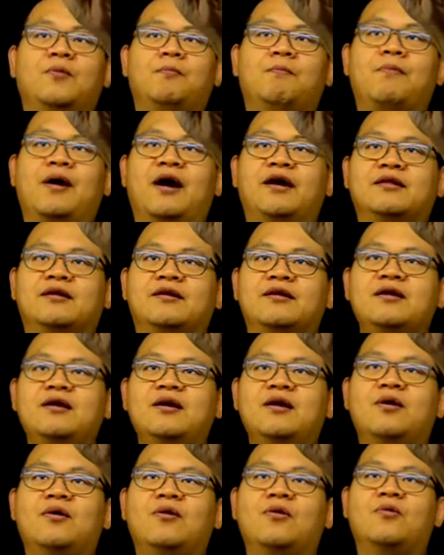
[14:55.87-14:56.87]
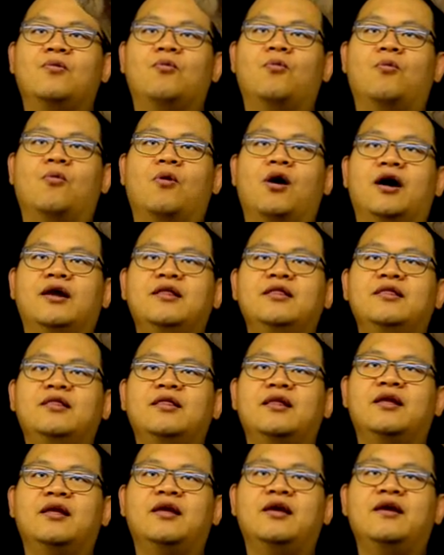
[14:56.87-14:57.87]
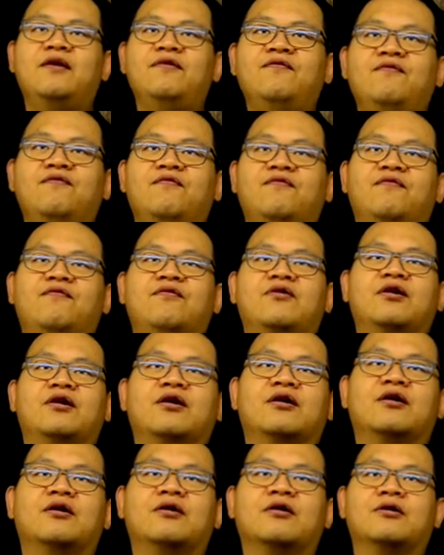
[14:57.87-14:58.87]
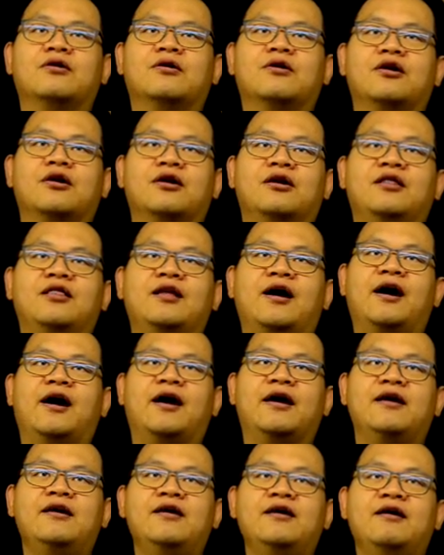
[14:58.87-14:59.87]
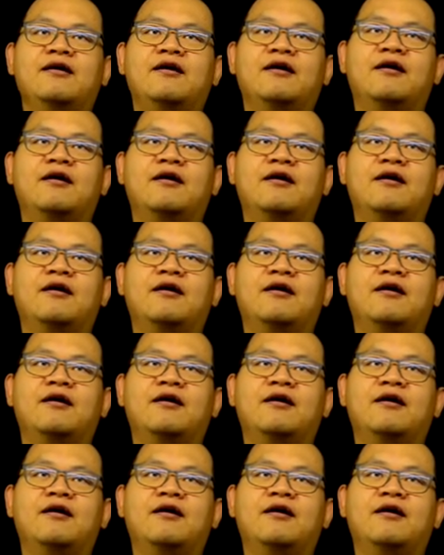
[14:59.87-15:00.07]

Binary 1 if girl I